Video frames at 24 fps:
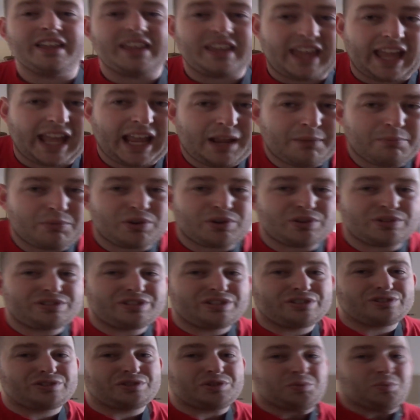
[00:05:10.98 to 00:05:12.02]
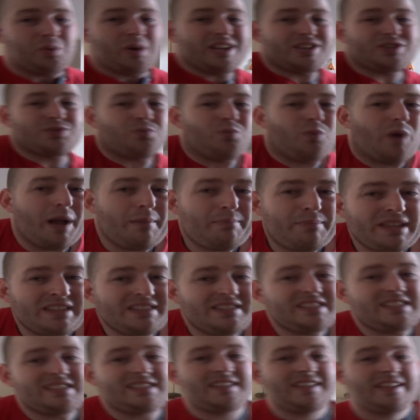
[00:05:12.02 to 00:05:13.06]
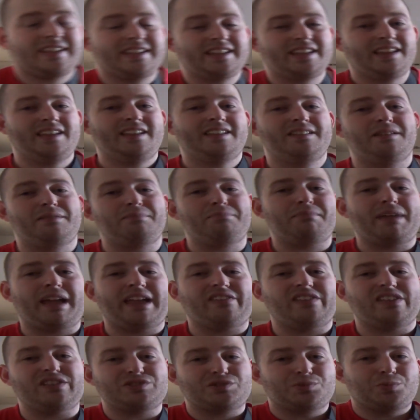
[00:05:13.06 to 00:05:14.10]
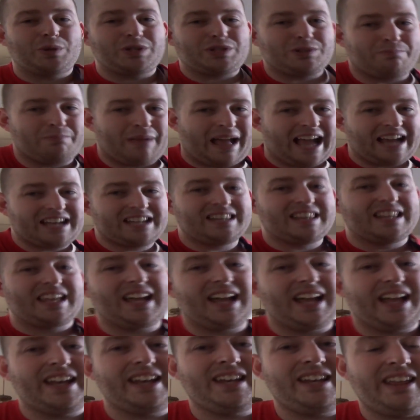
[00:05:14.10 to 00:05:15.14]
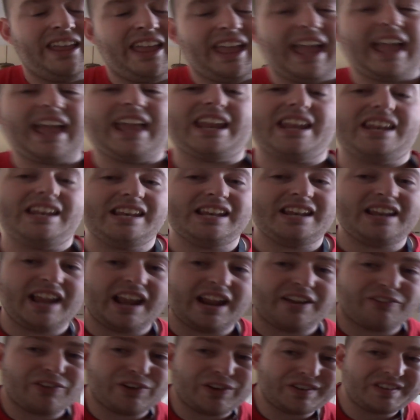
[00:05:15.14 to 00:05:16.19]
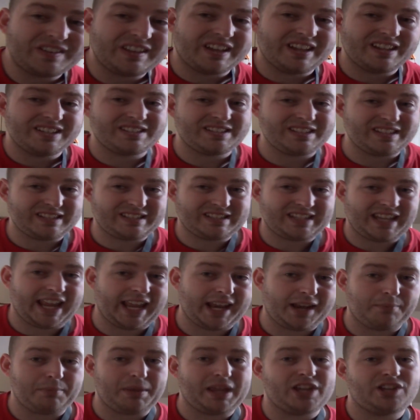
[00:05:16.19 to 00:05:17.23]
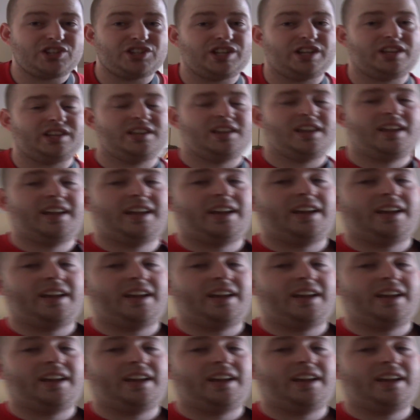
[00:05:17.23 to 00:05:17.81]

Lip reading: gamers switch weapons and then switch back to the gun, and it never does this animation.